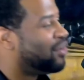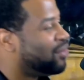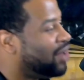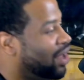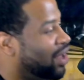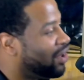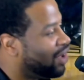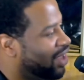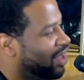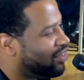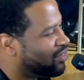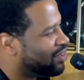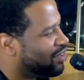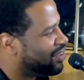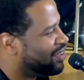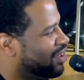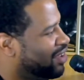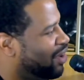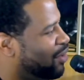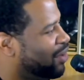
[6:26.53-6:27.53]
now, as you can
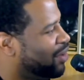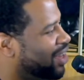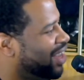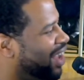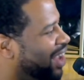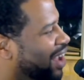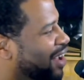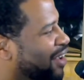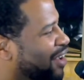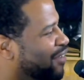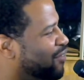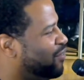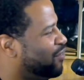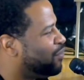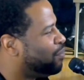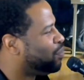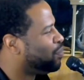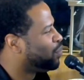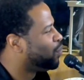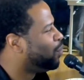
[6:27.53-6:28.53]
see, I only have
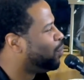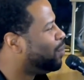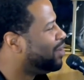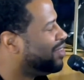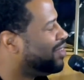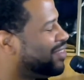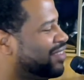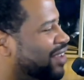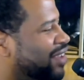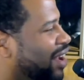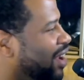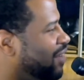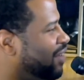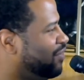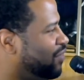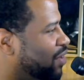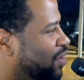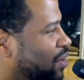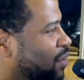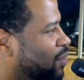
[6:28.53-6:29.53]
one side
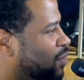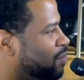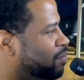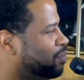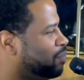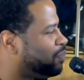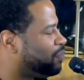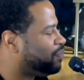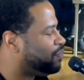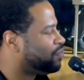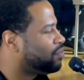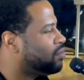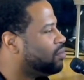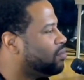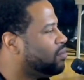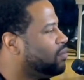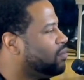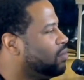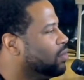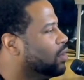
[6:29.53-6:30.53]
filled.
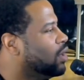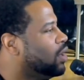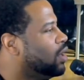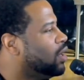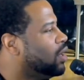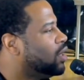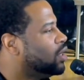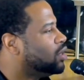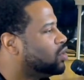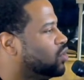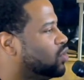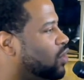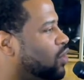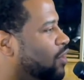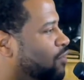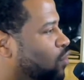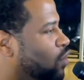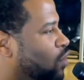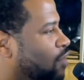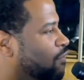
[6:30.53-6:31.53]
So
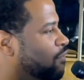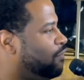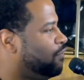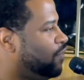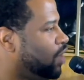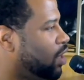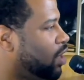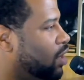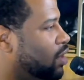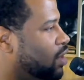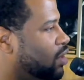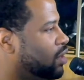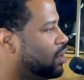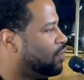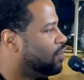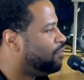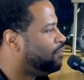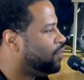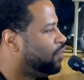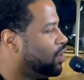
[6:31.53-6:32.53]
if you can fill
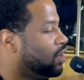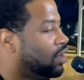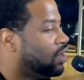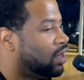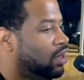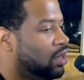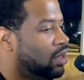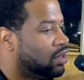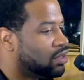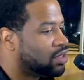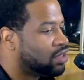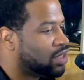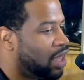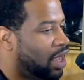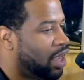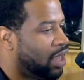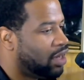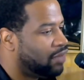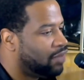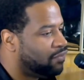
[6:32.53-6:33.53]
another
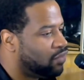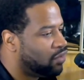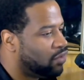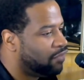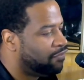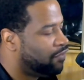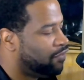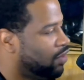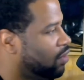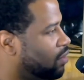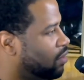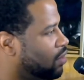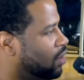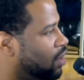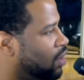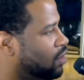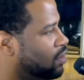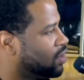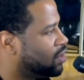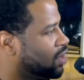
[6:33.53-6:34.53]
side, if you could fill the
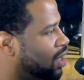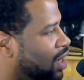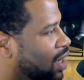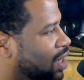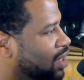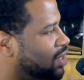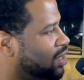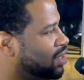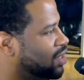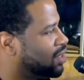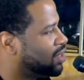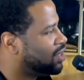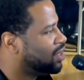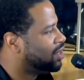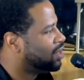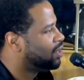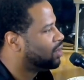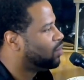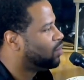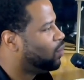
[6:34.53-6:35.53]
other sides
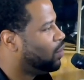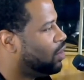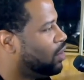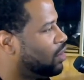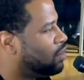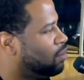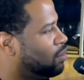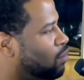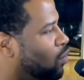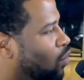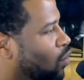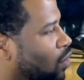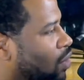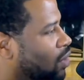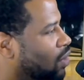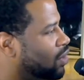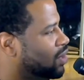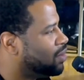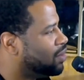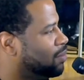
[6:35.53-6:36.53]
with
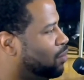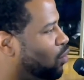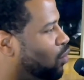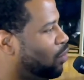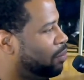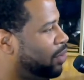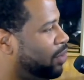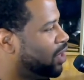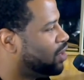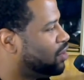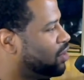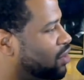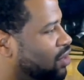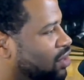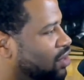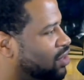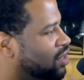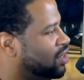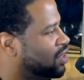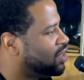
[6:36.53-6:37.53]
more
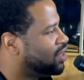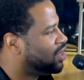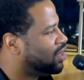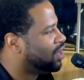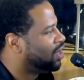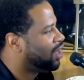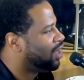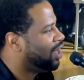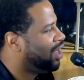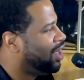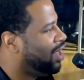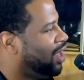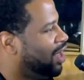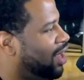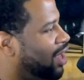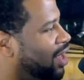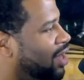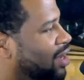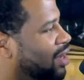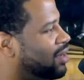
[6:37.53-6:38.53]
pictures,
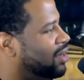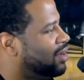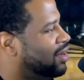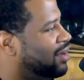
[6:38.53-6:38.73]
and